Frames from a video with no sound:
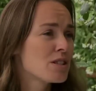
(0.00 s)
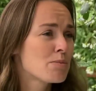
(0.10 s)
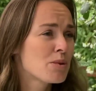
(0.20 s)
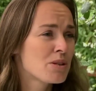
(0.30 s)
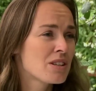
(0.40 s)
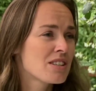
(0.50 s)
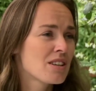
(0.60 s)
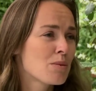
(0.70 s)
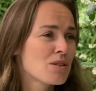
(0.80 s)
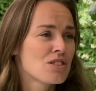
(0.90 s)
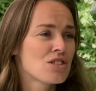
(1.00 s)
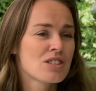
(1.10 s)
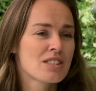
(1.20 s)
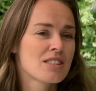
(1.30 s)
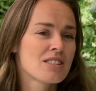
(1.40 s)
sports. It wasn't
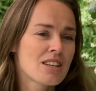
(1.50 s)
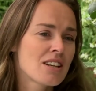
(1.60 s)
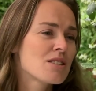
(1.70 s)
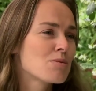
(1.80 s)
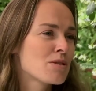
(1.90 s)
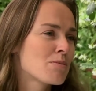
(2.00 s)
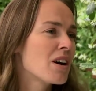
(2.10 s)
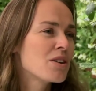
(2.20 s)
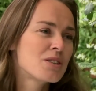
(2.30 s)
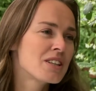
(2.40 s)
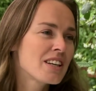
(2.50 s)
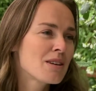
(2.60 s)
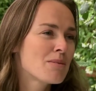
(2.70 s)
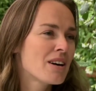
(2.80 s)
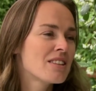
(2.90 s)
just tennis was
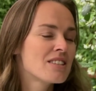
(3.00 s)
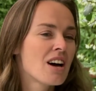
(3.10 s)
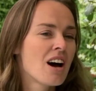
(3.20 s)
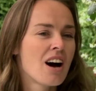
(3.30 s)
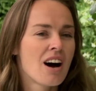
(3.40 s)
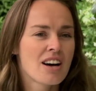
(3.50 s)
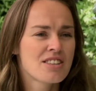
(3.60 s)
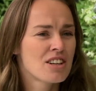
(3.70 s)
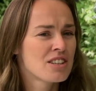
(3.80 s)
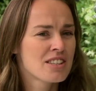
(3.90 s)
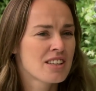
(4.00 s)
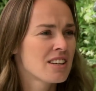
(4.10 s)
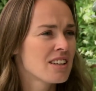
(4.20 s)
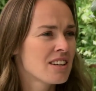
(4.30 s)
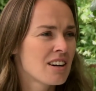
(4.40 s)
priority, but I started
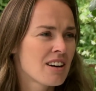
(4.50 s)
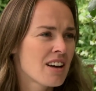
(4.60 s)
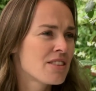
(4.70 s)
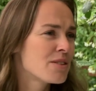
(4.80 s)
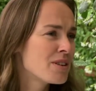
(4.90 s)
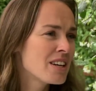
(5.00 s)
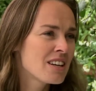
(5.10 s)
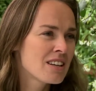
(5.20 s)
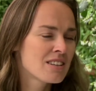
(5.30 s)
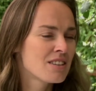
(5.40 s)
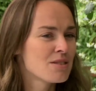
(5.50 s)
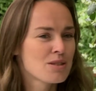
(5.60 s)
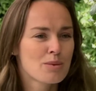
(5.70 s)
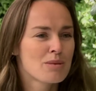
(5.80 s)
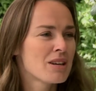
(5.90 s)
skiing at 3, you know,
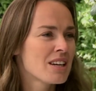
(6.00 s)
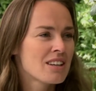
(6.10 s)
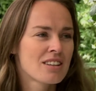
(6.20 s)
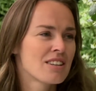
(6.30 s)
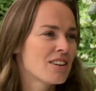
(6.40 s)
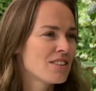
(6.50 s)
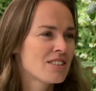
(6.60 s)
swimming and all